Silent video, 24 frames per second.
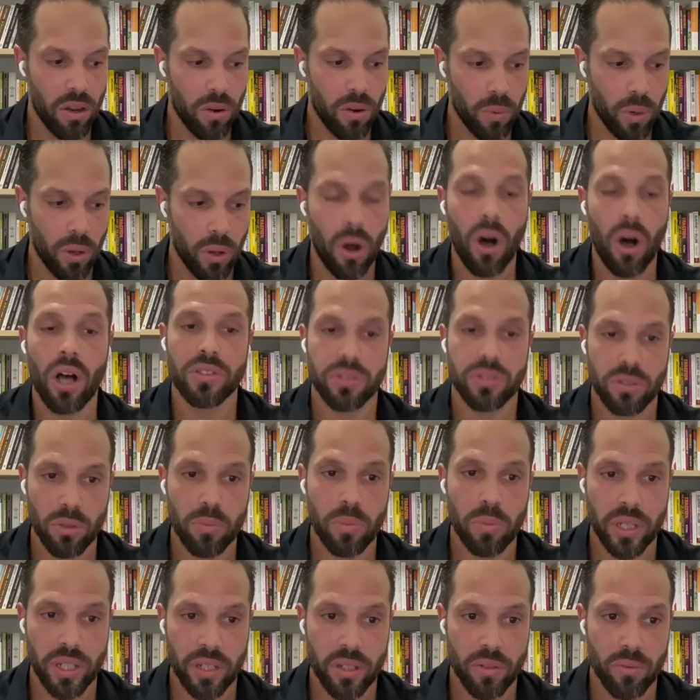will also
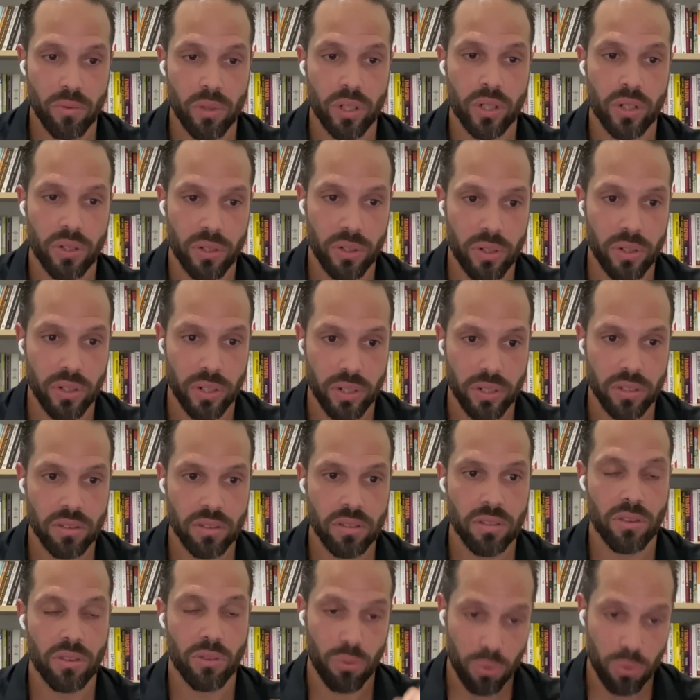be recruiters.